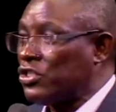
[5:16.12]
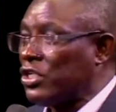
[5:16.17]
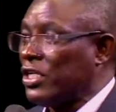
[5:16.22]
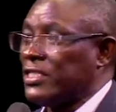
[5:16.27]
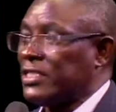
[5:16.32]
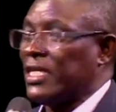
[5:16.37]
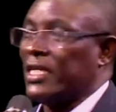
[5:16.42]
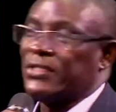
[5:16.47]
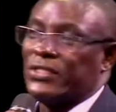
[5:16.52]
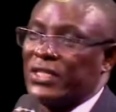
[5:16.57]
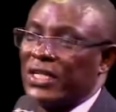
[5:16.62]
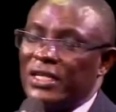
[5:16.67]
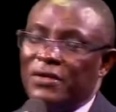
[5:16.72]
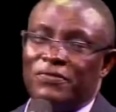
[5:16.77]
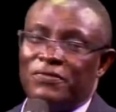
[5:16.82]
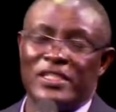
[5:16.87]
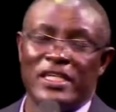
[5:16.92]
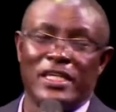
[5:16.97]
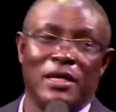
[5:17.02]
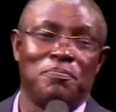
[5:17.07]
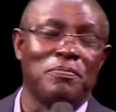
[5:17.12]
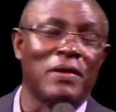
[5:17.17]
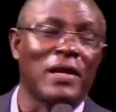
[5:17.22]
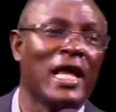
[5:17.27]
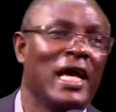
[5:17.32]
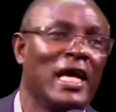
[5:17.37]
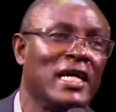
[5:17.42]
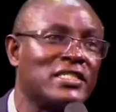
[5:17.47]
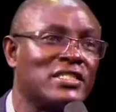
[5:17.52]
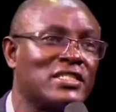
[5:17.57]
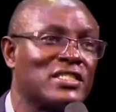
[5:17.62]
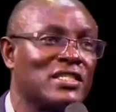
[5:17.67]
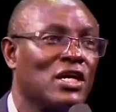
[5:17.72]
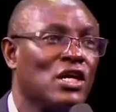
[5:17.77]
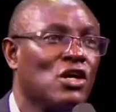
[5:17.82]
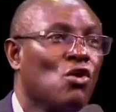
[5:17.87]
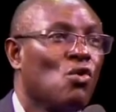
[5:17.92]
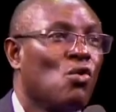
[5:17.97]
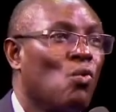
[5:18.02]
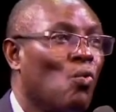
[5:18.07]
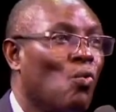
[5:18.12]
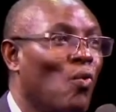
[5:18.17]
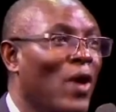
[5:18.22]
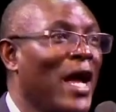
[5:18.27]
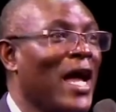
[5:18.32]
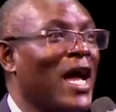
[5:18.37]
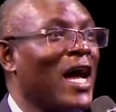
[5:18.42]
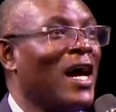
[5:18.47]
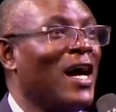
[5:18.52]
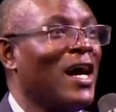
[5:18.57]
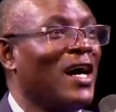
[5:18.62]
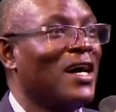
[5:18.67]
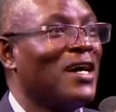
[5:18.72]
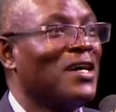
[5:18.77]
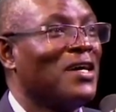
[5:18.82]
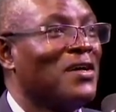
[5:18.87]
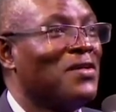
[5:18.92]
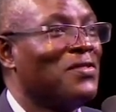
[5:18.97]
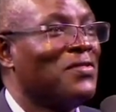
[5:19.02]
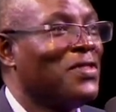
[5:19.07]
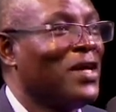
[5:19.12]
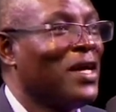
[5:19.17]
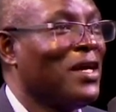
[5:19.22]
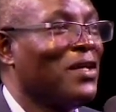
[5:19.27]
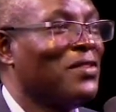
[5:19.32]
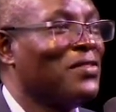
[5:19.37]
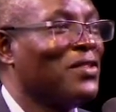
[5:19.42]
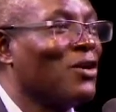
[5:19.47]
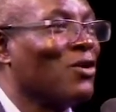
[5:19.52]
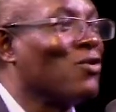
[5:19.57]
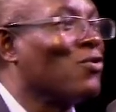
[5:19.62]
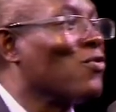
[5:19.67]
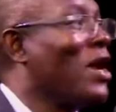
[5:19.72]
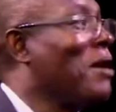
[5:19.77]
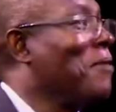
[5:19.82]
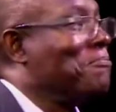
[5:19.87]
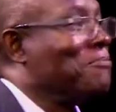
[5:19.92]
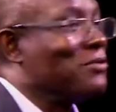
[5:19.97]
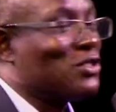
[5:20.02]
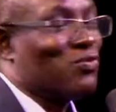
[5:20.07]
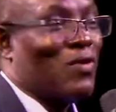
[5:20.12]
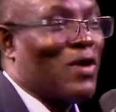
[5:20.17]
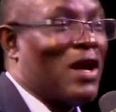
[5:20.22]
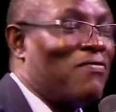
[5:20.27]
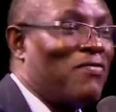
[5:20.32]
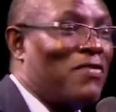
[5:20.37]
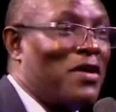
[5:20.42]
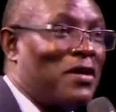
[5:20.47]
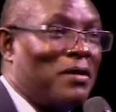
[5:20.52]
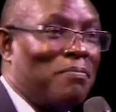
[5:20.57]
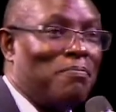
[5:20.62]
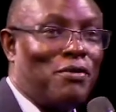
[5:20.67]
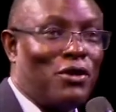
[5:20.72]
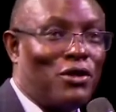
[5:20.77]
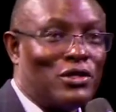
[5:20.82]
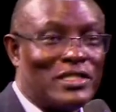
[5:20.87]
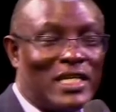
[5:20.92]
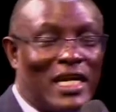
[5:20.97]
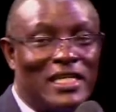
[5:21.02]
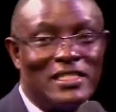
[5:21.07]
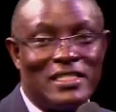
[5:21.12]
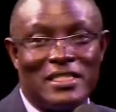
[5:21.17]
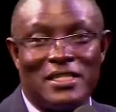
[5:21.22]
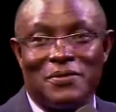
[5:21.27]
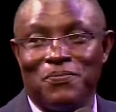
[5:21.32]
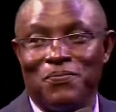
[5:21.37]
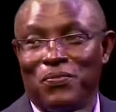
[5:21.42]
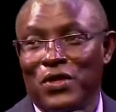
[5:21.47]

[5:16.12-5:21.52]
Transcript: Jesus lived in a place where the, the grapes were very important.